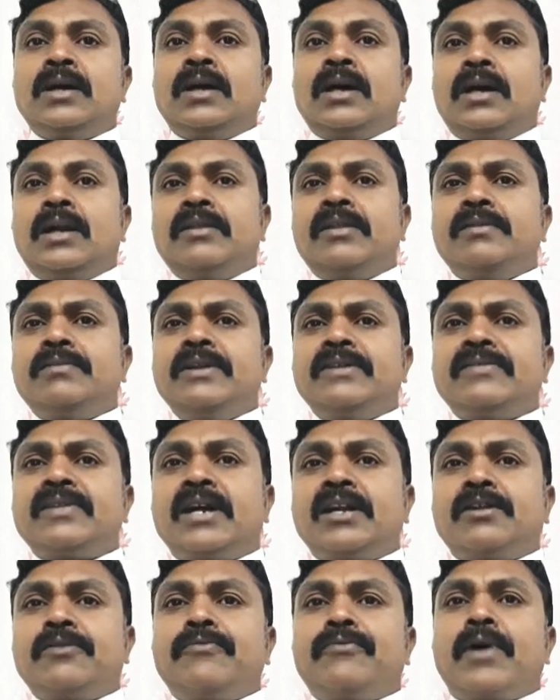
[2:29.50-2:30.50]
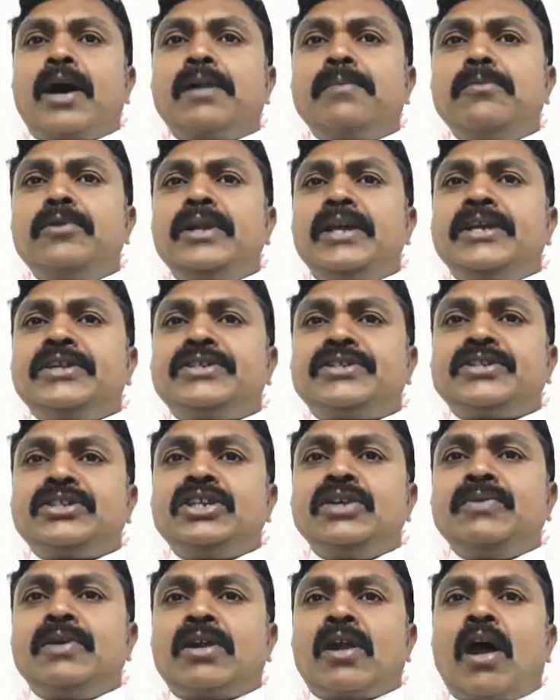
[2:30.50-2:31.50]
Another one is that formulate
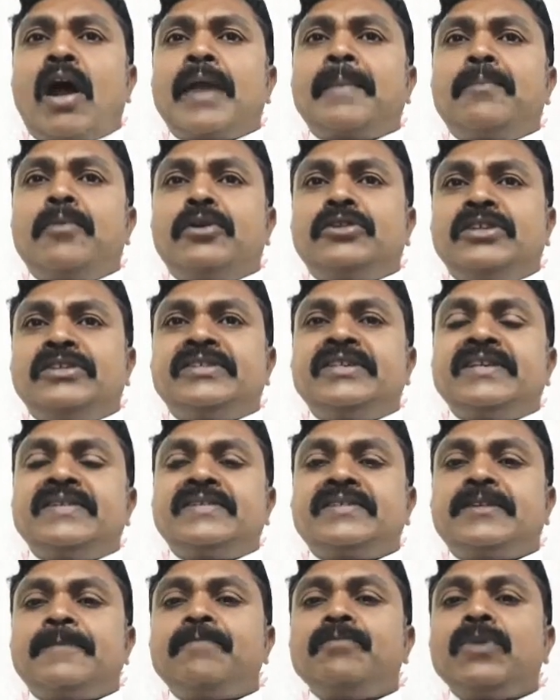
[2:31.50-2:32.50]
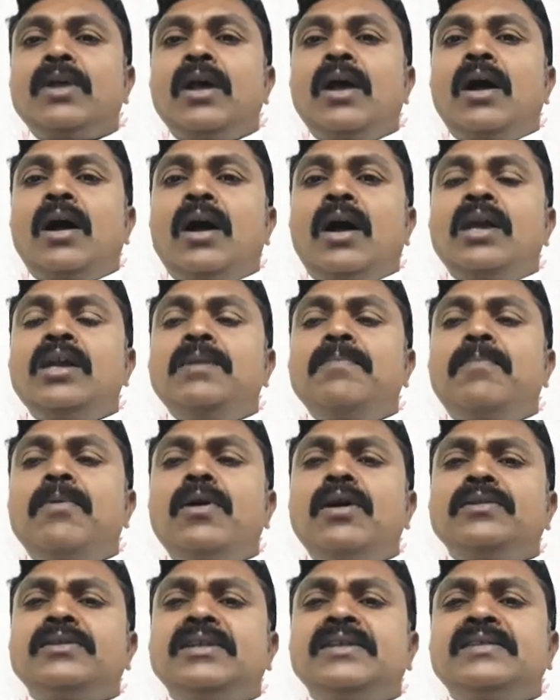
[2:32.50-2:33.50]
your hypothesis.
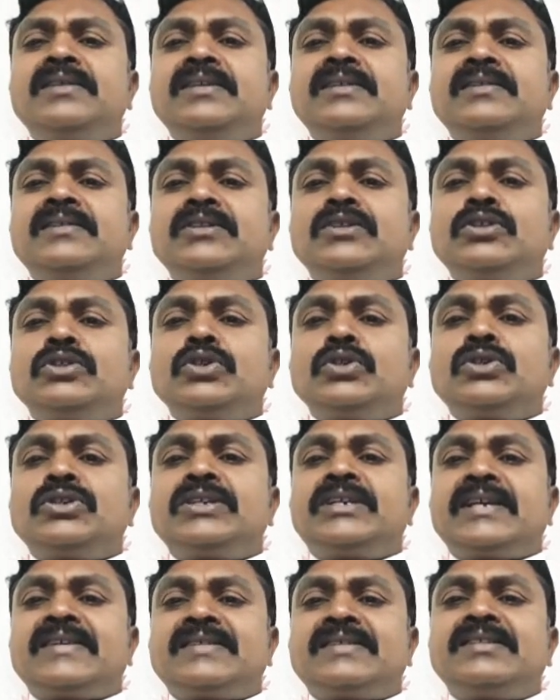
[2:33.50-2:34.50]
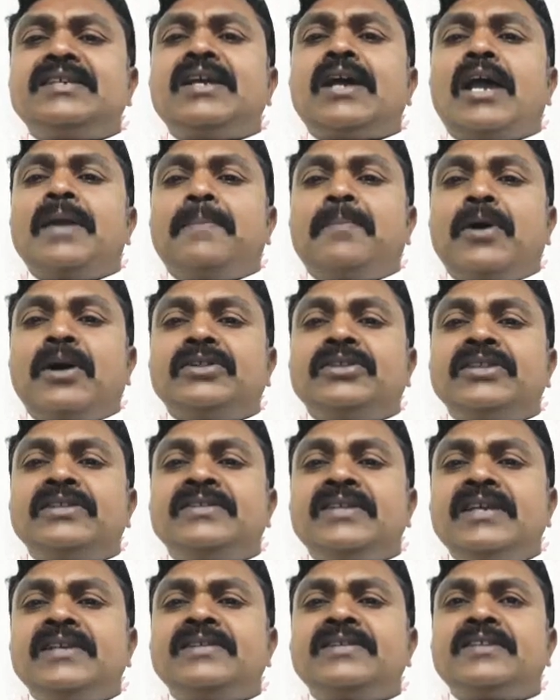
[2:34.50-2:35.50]
Hypothesis to test the
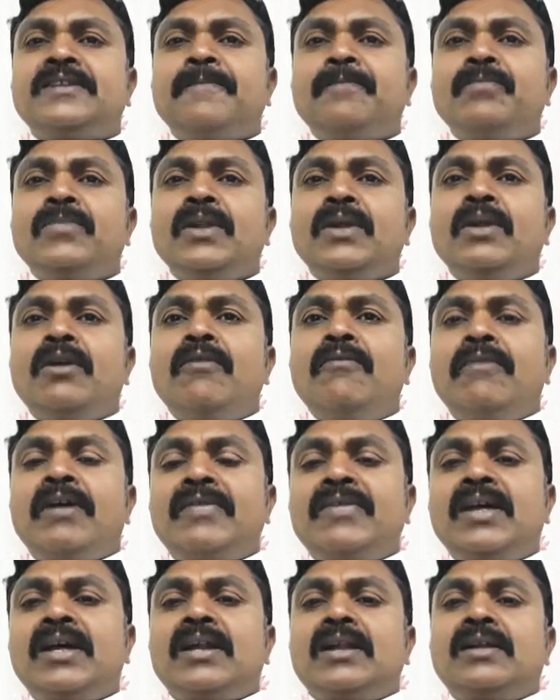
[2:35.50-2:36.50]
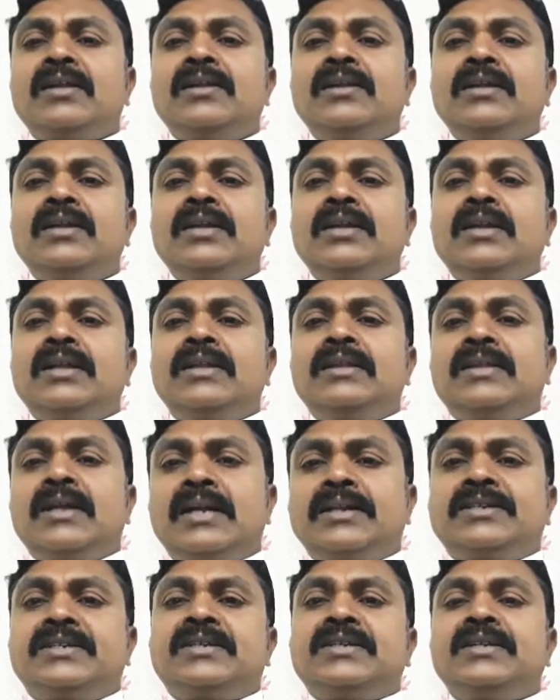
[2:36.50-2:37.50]
hypothesis whether
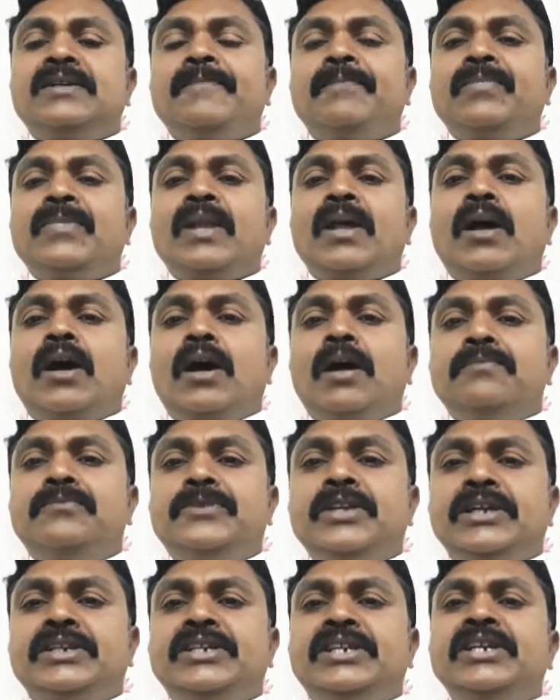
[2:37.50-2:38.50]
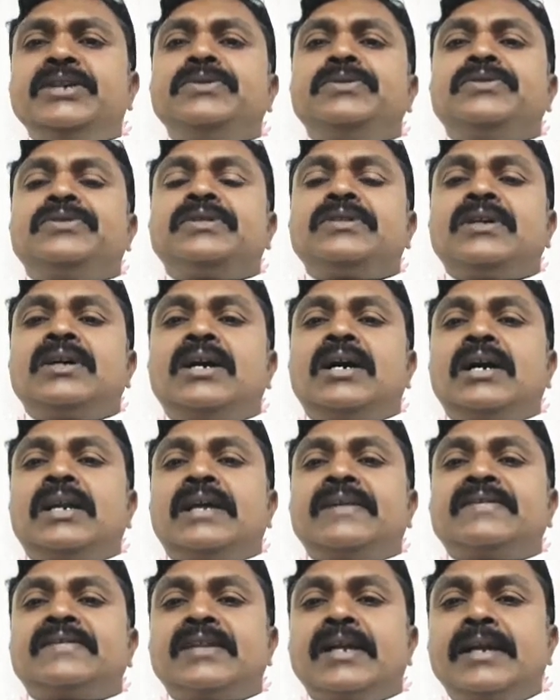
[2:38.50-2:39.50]
that objectives are
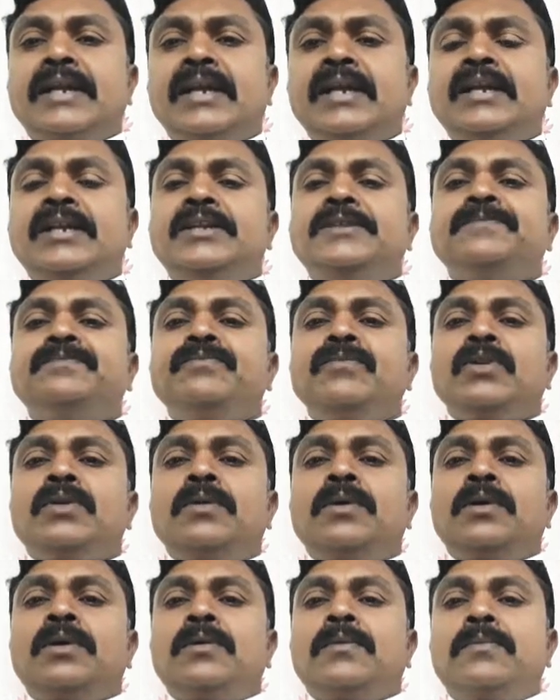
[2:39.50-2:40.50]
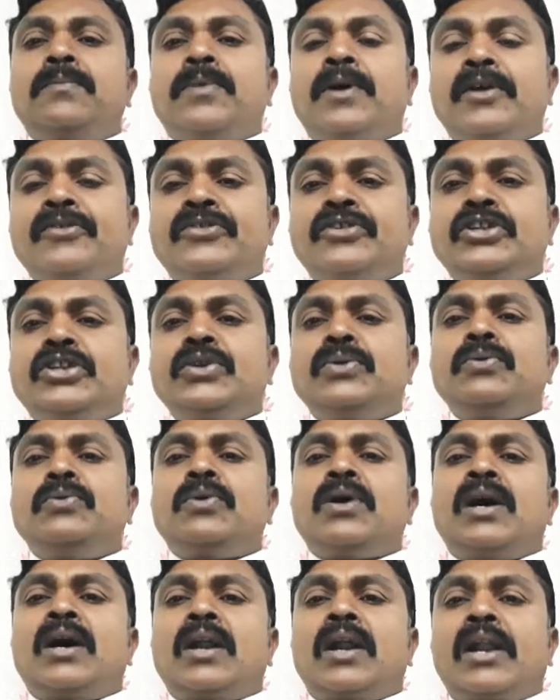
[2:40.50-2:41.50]
a study
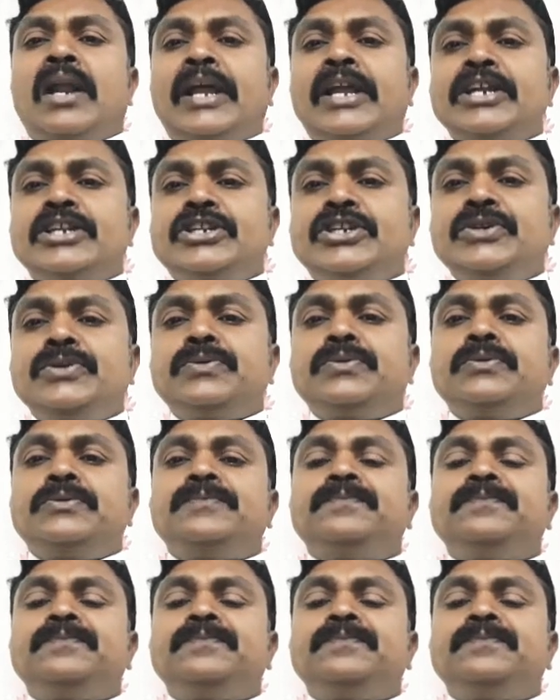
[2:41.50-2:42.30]
positive or negative,